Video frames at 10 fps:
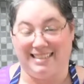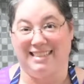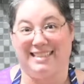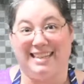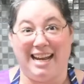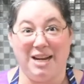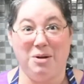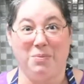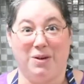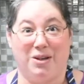
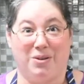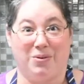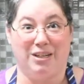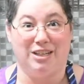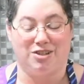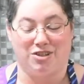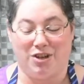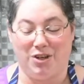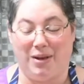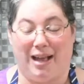Today we are going to show
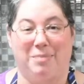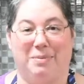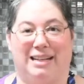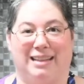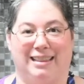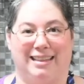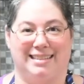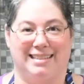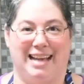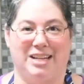you how to make
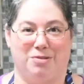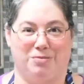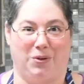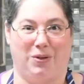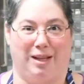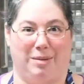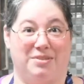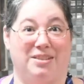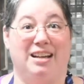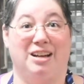lasagna
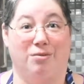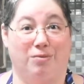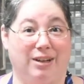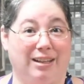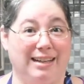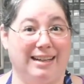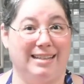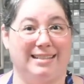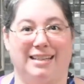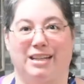roll-ups. Really
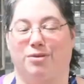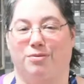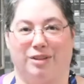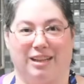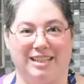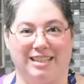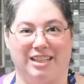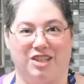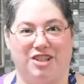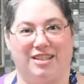easy, really
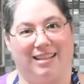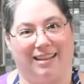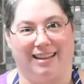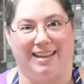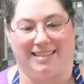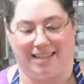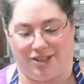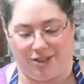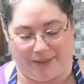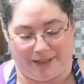delicious. Let's get
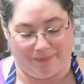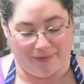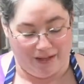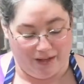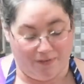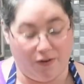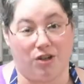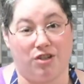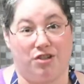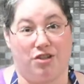to it.
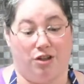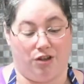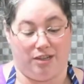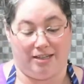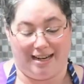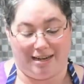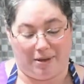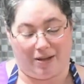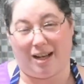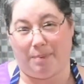First, you're going to take
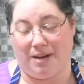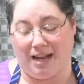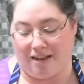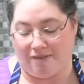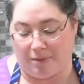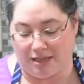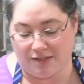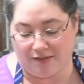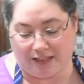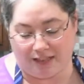about 1.5 cups of
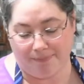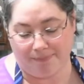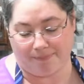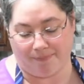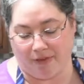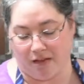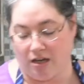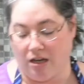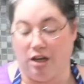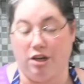mozzarella.
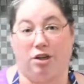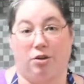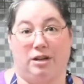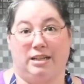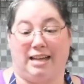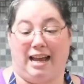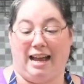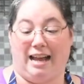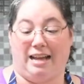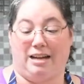You're going to
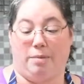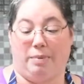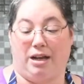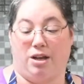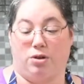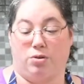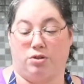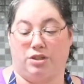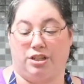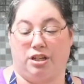add
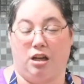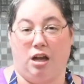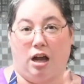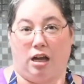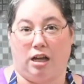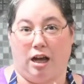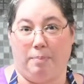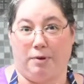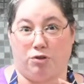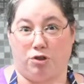about a
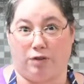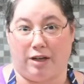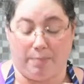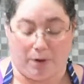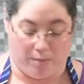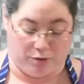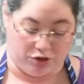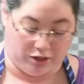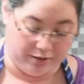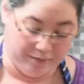cup of shredded
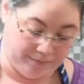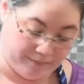Parmesan.